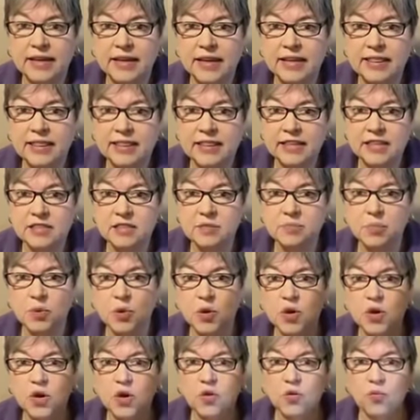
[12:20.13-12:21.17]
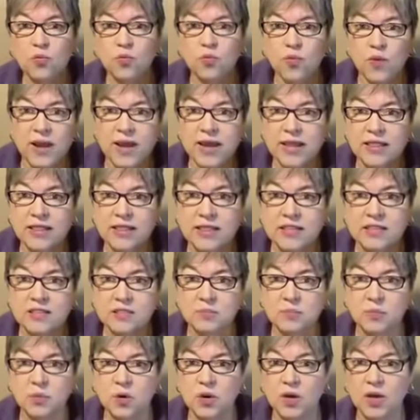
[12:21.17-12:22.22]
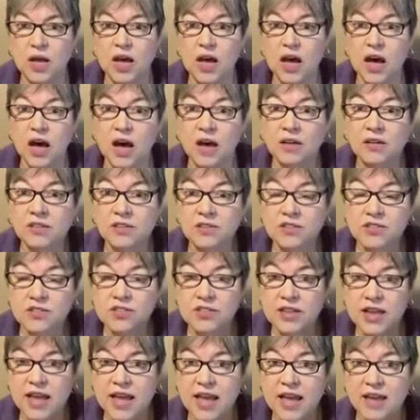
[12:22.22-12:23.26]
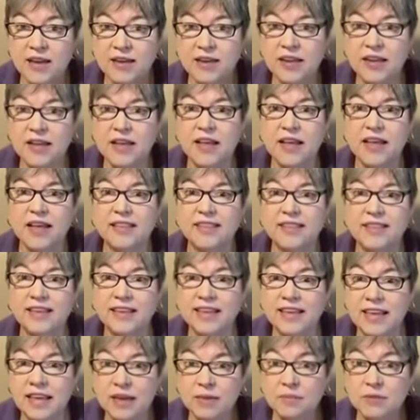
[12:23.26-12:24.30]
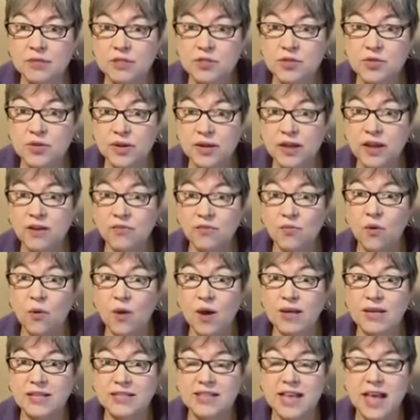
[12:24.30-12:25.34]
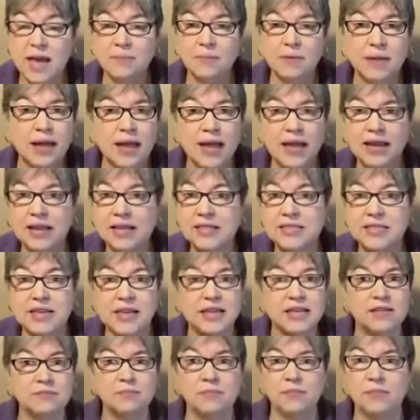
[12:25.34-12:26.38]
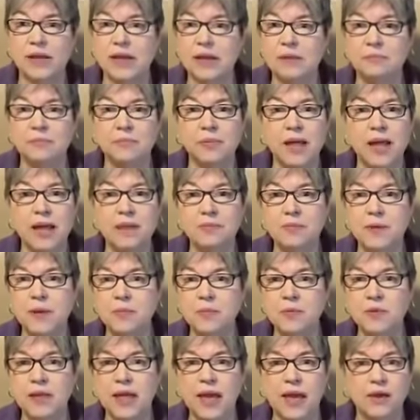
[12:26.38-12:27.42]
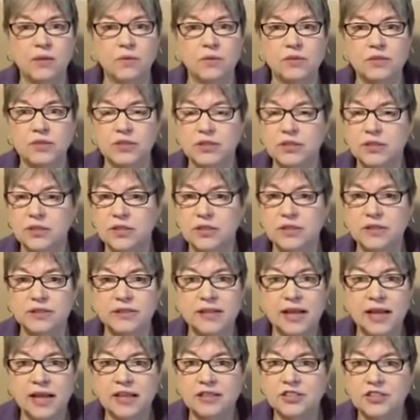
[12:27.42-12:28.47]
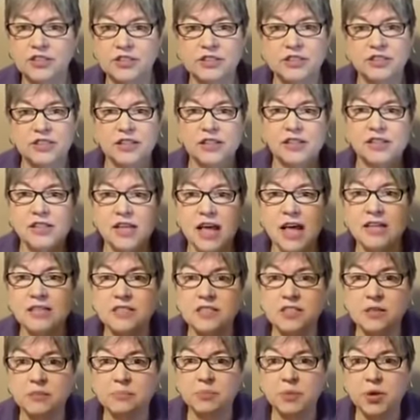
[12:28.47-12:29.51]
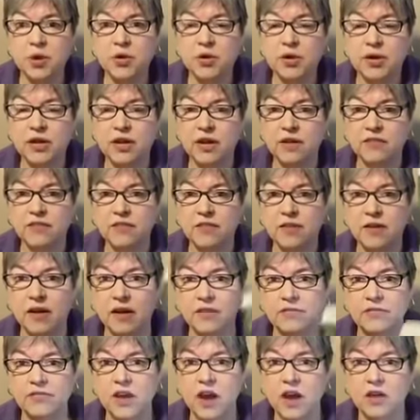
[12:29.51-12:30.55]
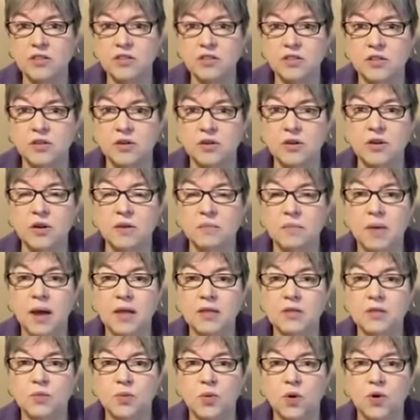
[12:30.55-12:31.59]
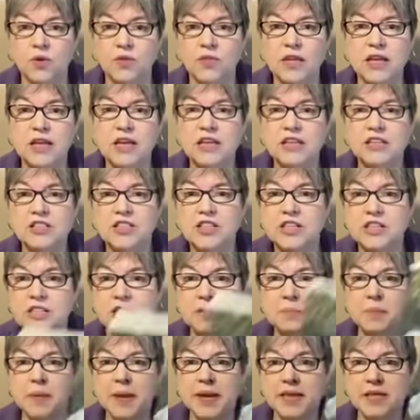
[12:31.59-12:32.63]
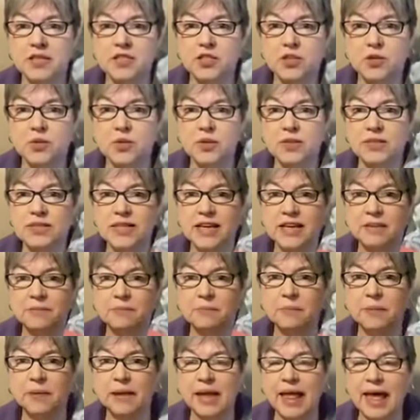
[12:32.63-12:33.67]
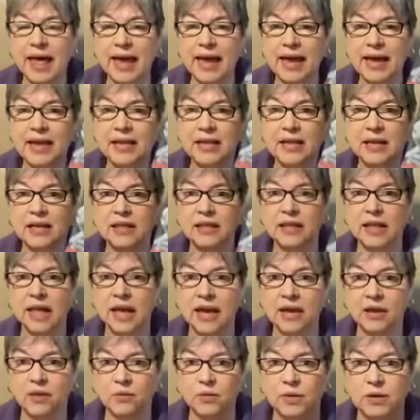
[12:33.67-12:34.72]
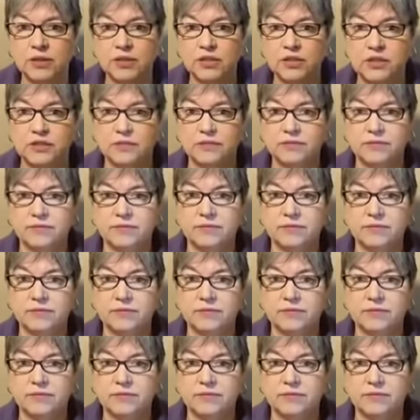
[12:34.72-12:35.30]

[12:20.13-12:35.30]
get this book, read this book, understand the chemistry of what is happening, and it's in plain people language. That's the beauty of Dr. Bosworth. She speaks to us in plain language.